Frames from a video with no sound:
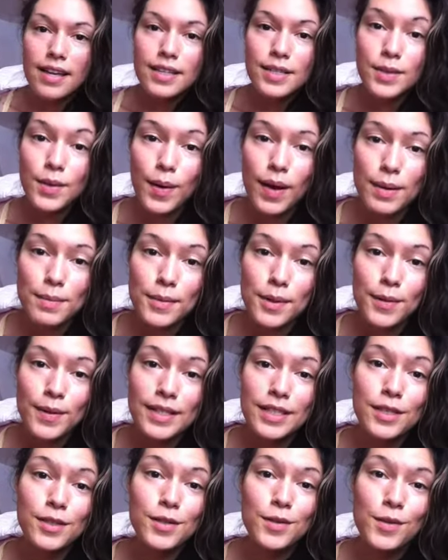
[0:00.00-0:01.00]
so I'm
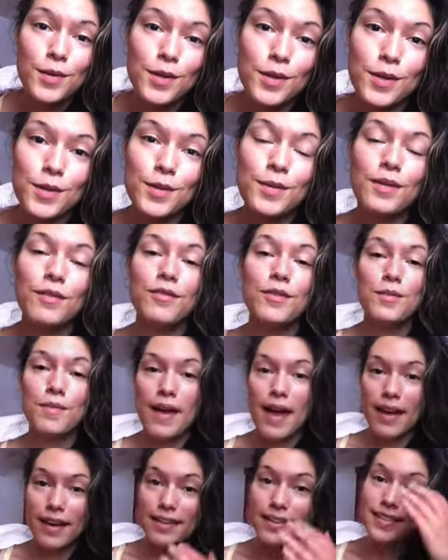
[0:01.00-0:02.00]
going to show you a few
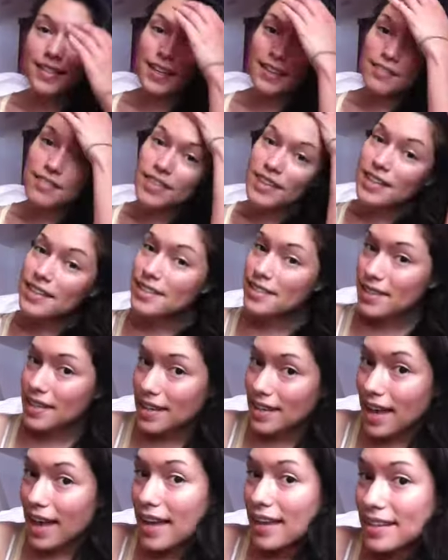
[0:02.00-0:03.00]
bags of things that
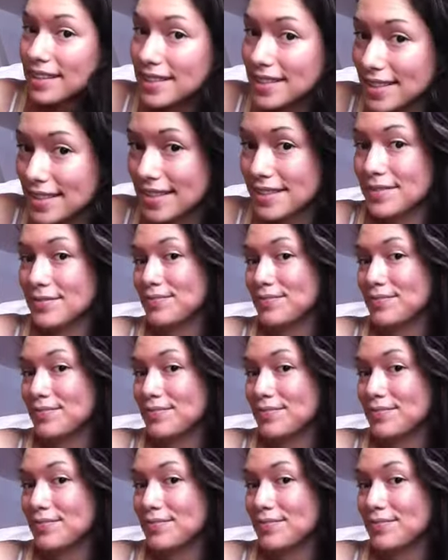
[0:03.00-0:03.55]
I got.